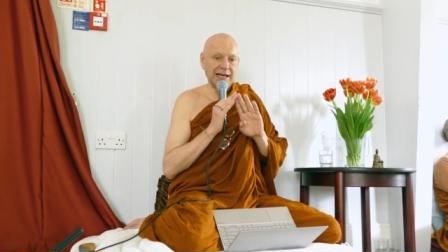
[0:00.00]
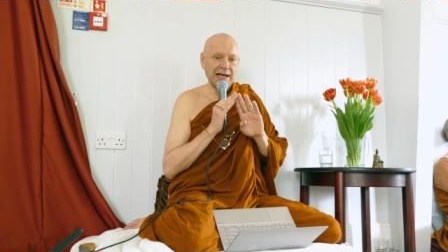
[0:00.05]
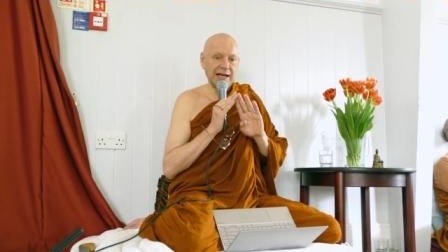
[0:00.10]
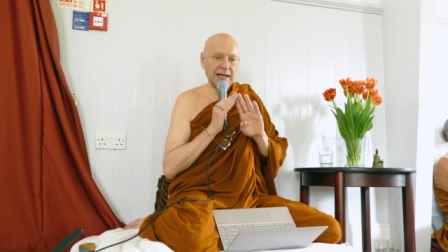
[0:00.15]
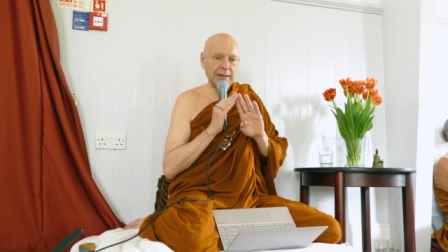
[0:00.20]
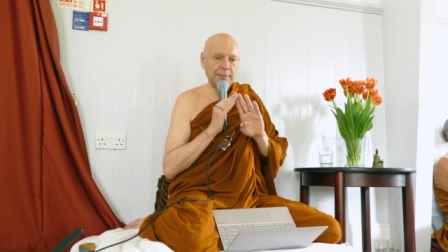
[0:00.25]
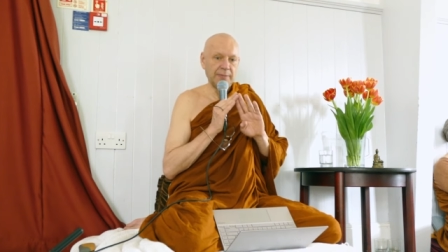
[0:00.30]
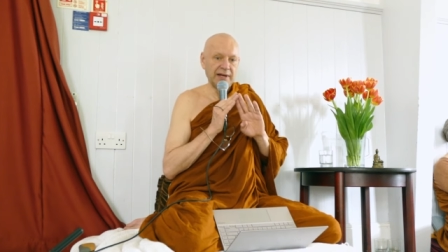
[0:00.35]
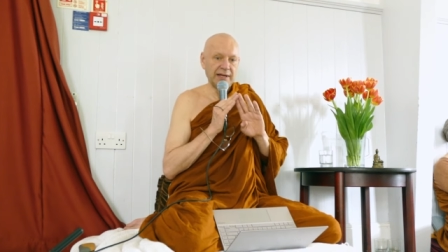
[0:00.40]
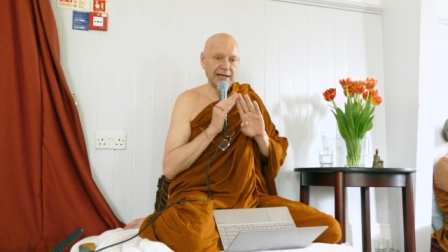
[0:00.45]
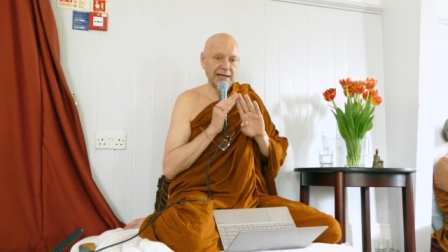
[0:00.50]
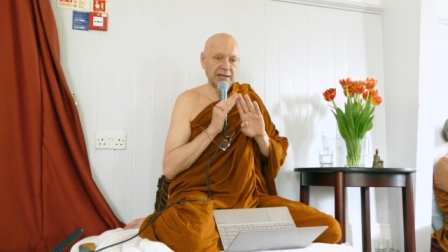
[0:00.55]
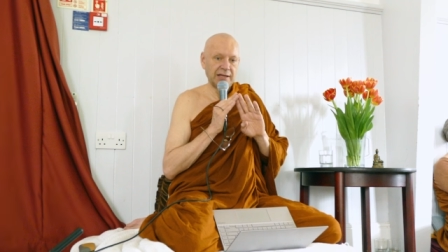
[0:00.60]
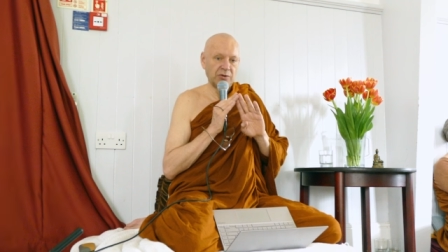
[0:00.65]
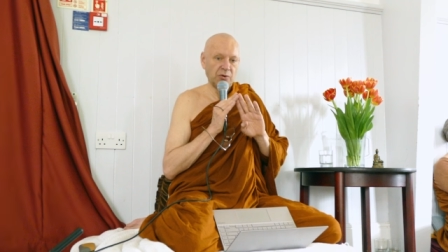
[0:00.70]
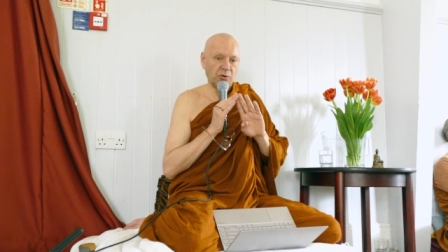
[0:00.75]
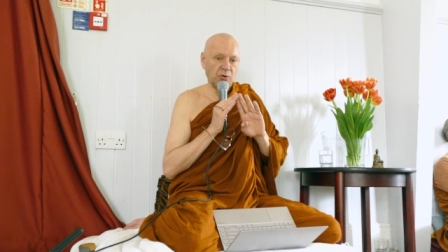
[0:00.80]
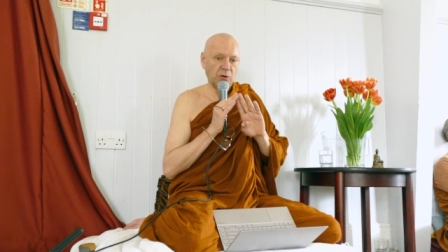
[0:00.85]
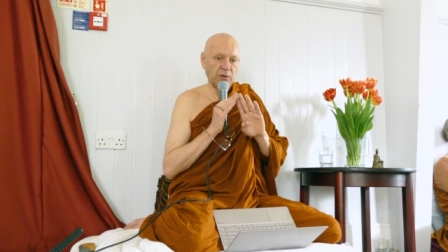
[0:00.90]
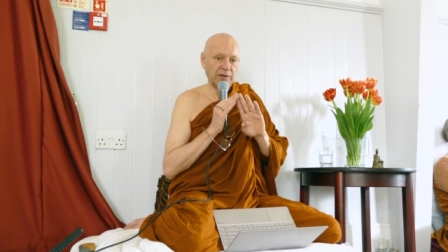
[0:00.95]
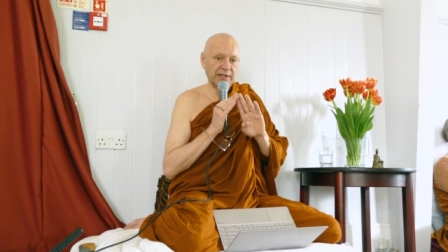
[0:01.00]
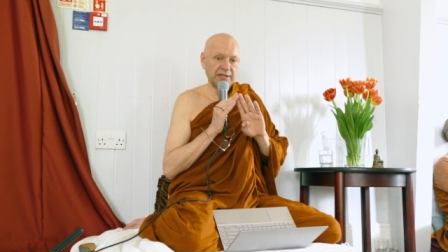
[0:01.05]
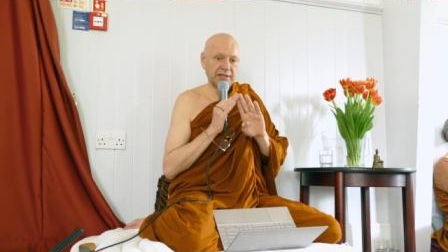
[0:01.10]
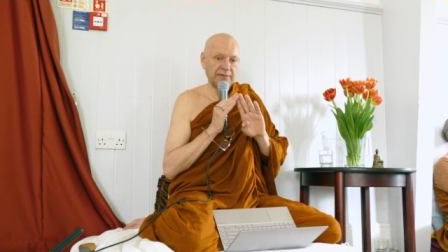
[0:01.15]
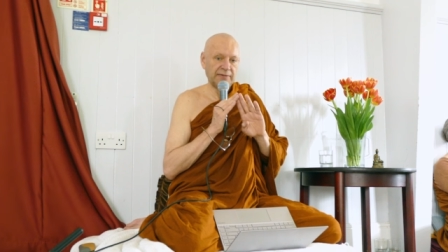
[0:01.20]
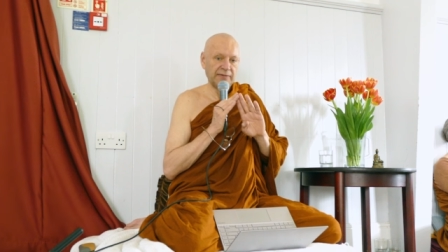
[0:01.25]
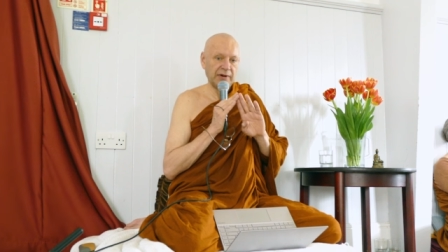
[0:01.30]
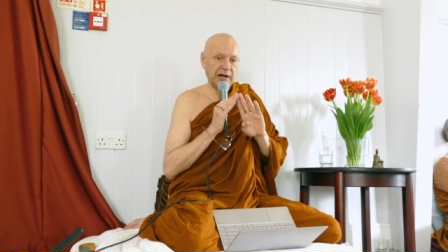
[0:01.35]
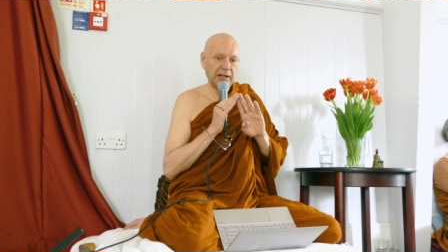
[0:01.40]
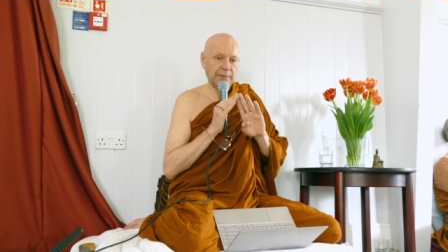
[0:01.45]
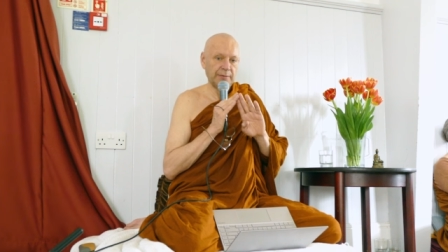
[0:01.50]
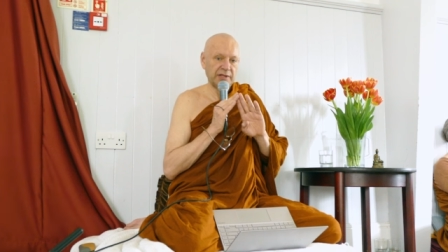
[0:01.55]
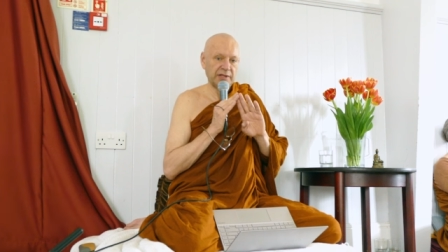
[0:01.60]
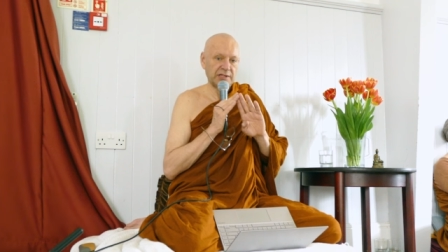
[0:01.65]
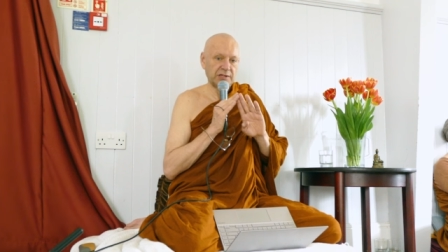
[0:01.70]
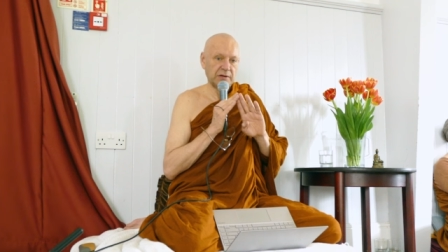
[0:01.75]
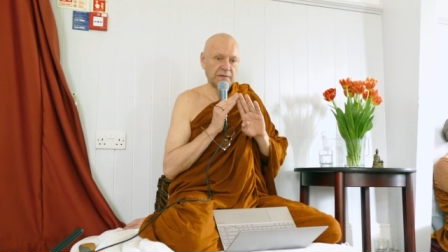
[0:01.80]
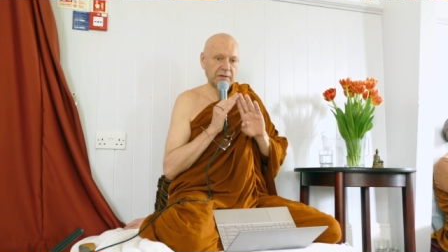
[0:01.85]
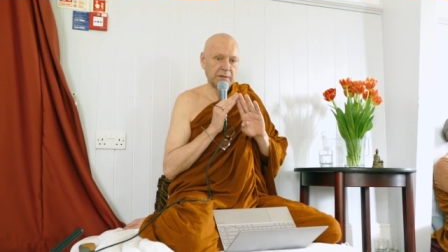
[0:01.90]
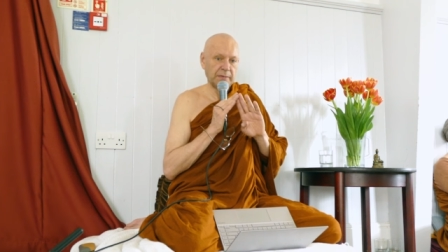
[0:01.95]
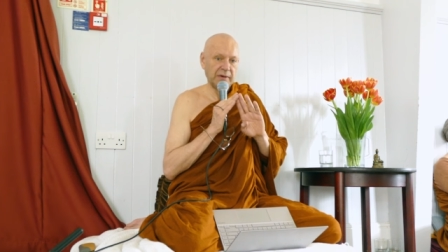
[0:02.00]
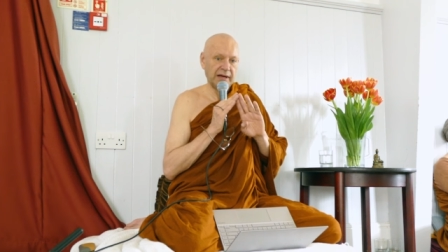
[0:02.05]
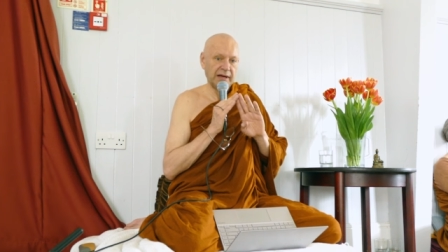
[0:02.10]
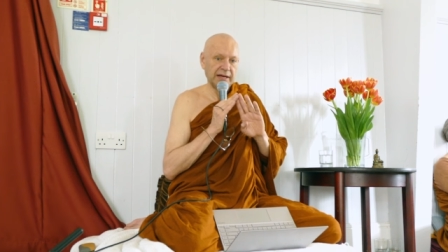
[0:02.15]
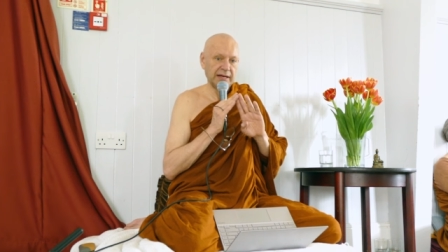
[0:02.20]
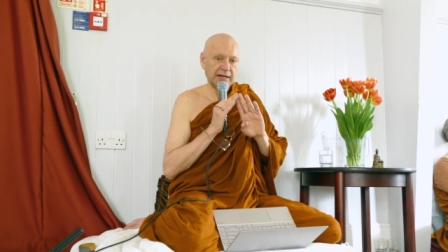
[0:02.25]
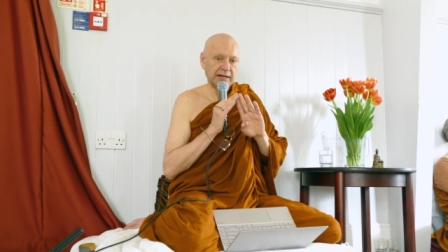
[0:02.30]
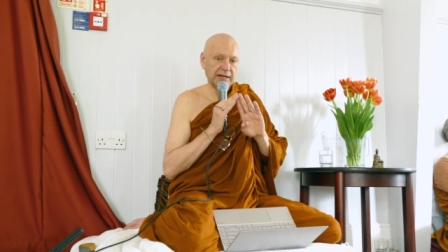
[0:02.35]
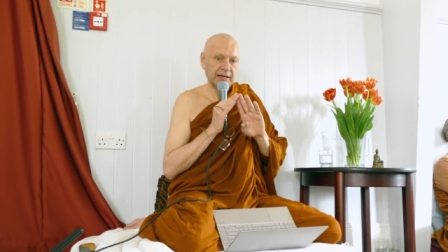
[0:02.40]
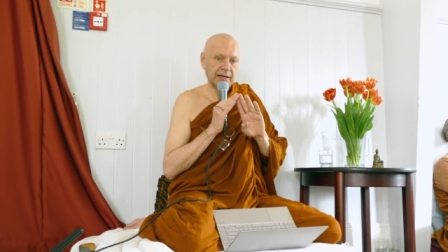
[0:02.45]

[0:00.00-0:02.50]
eliminated all the defilements of the mind.